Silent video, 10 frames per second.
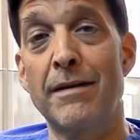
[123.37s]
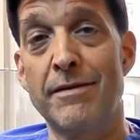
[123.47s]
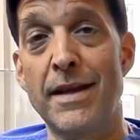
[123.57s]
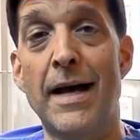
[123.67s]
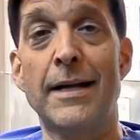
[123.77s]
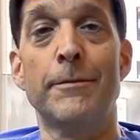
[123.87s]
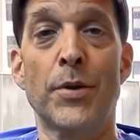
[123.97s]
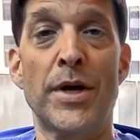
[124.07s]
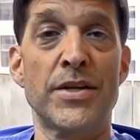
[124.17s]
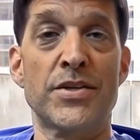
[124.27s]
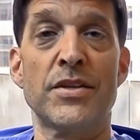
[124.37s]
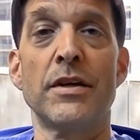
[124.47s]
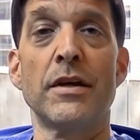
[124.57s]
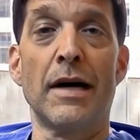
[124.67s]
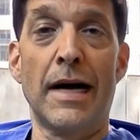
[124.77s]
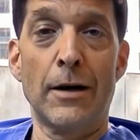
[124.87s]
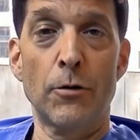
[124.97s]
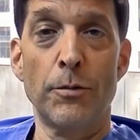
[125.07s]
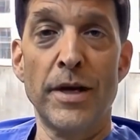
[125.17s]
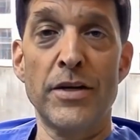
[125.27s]
I've not embraced
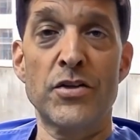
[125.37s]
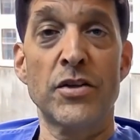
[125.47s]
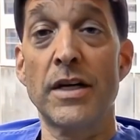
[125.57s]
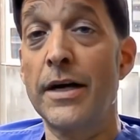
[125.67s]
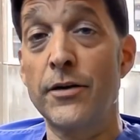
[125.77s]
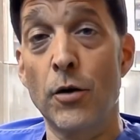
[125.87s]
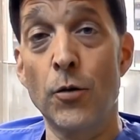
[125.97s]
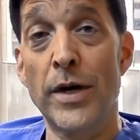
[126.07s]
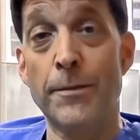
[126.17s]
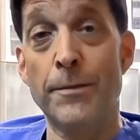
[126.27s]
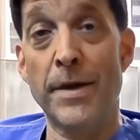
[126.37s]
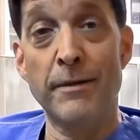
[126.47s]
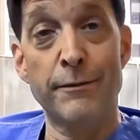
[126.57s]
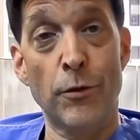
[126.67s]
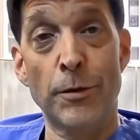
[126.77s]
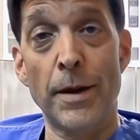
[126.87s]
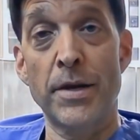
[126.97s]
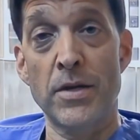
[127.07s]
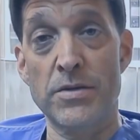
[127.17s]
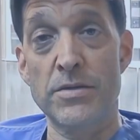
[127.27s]
aquablation, and I don't recommend it for my
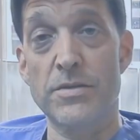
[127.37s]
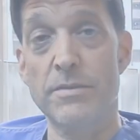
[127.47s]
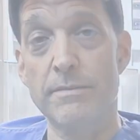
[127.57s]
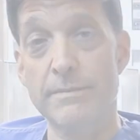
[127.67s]
patients.